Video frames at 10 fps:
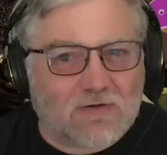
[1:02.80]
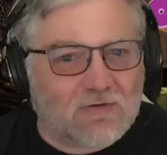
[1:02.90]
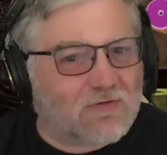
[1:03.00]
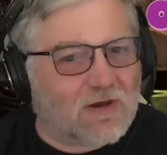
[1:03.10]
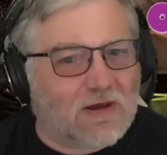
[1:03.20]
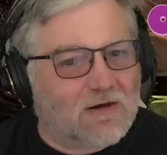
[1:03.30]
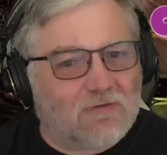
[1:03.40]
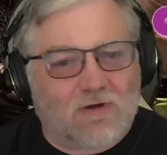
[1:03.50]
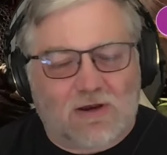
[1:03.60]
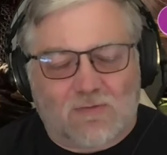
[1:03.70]
entertained
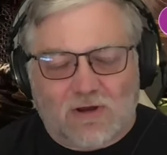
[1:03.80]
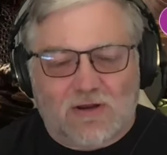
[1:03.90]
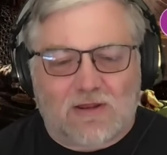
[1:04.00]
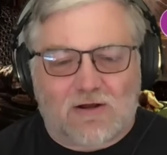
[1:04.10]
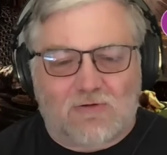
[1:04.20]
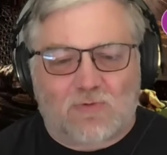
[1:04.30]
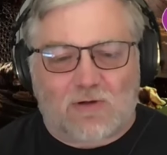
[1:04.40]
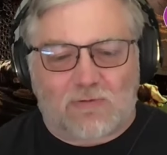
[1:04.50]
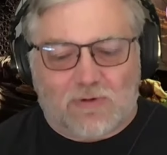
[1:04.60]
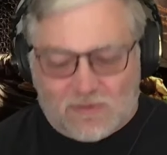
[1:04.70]
of anybody there. It was
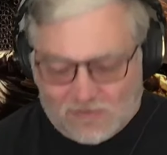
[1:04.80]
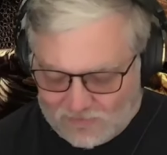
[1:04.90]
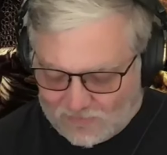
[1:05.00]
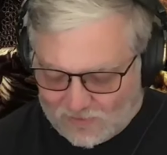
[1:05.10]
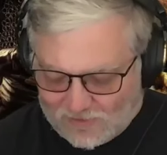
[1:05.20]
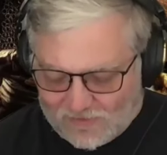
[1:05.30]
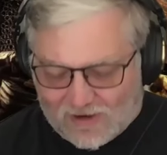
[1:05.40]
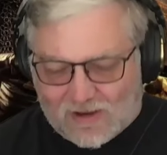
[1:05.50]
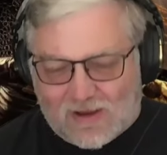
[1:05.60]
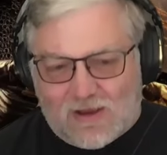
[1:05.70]
probably me who was more of that.